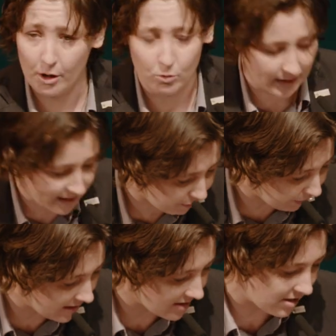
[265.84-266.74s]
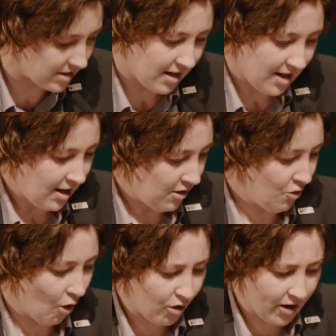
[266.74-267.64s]
out leaflets,
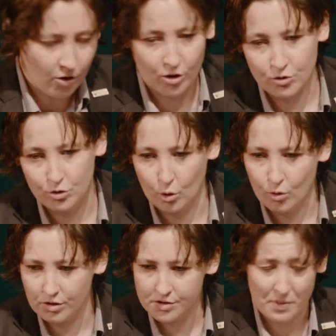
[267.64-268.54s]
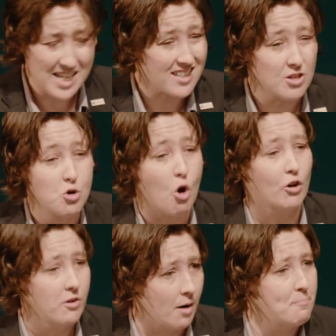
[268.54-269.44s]
knocking on doors, basically
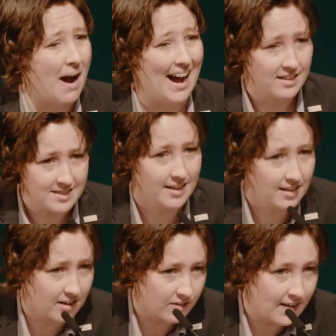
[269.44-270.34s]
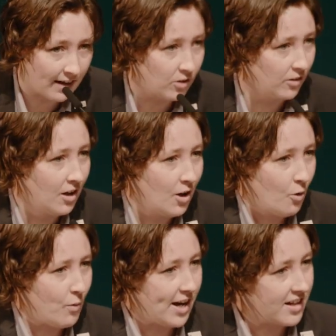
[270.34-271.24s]
knocking our pans in until
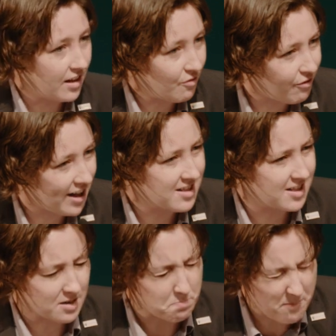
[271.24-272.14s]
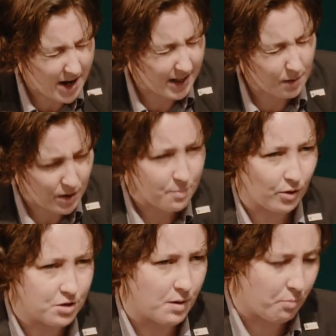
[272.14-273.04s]
we had convinced as many
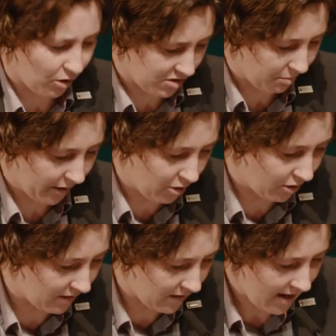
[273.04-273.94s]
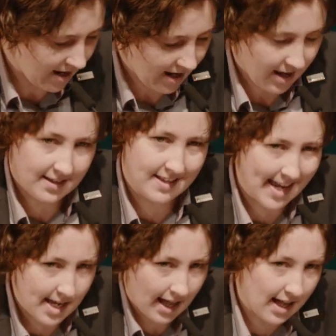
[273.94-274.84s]
people as we possibly could to
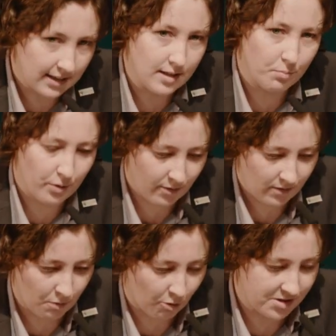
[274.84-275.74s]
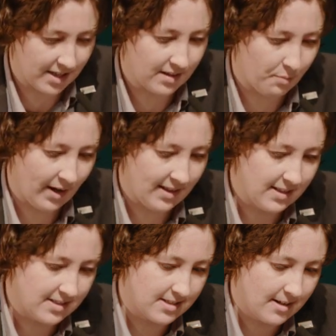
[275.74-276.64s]
take that leap towards
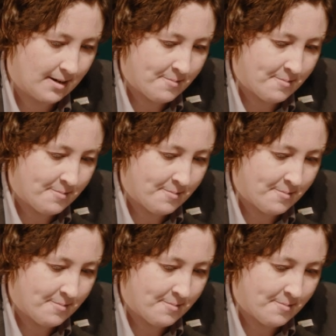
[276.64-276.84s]
independence.